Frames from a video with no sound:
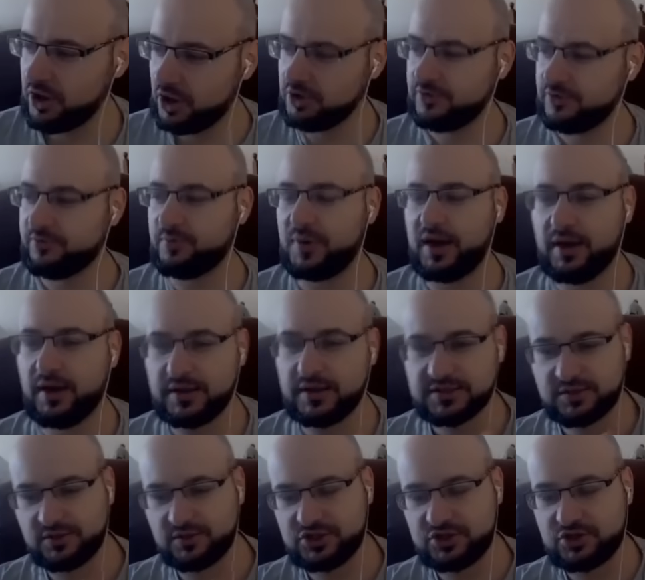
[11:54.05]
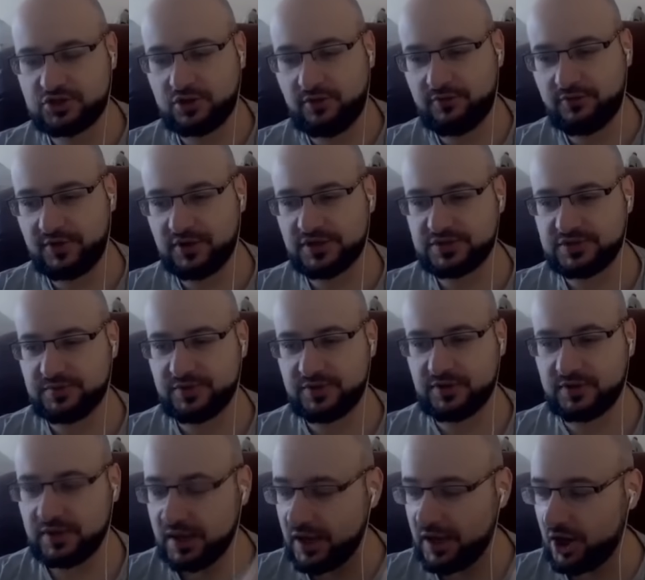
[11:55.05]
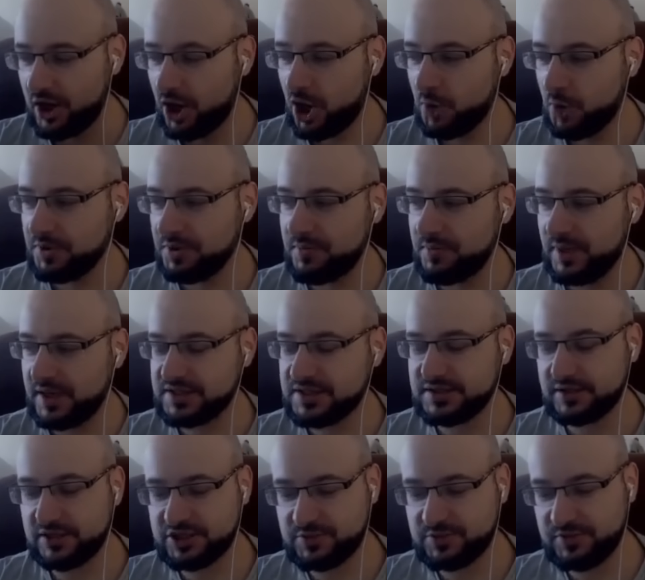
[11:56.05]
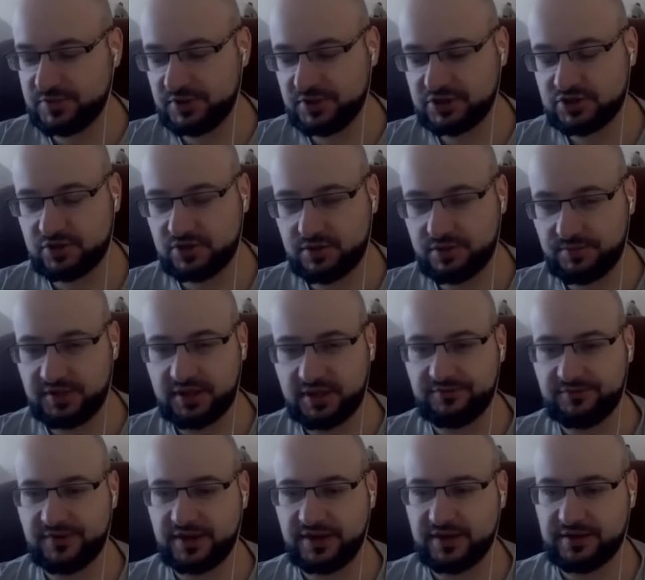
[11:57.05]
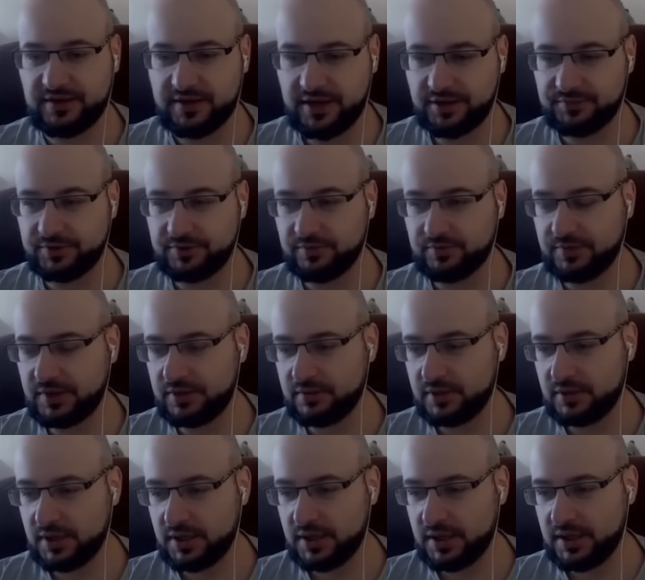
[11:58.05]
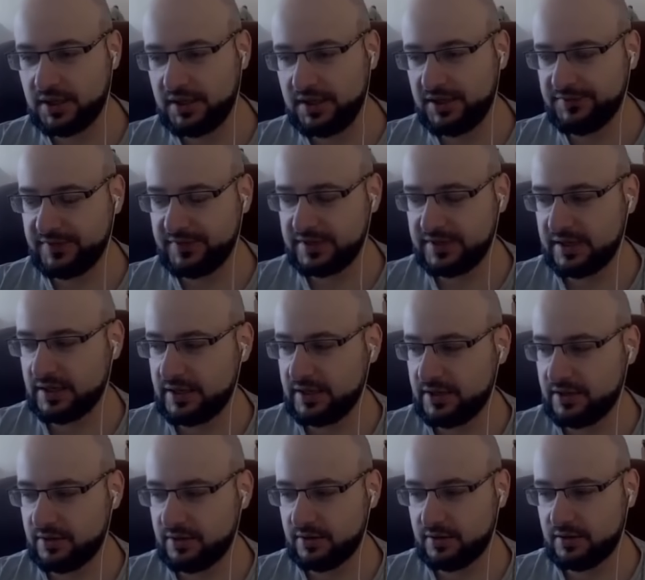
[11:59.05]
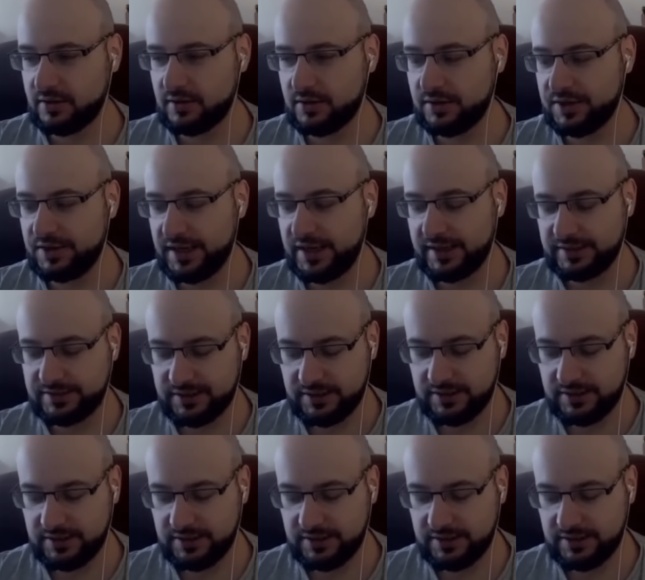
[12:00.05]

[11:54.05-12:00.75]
of bugs to discover in this build. Optimizing this build is gonna be a fucking nightmare. But if I can clear 90